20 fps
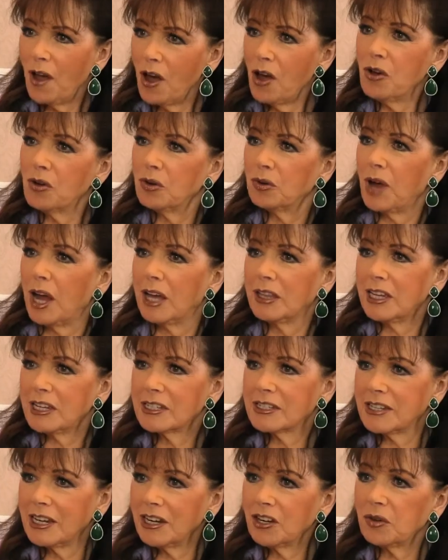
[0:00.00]
No, and
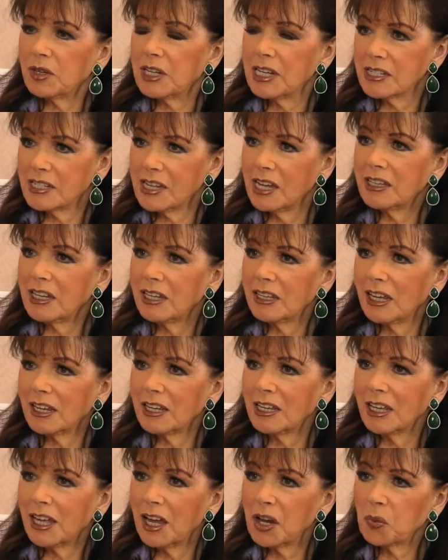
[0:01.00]
their secret is they think they
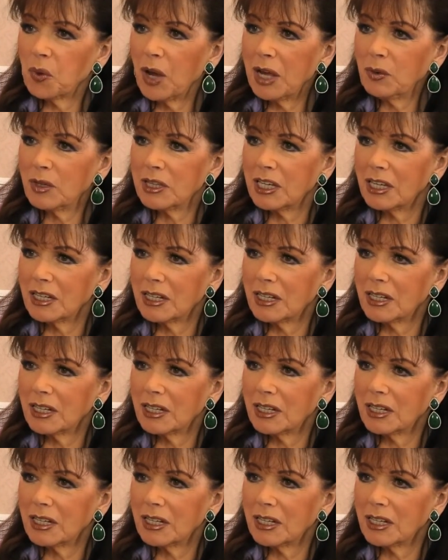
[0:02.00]
can get away with it.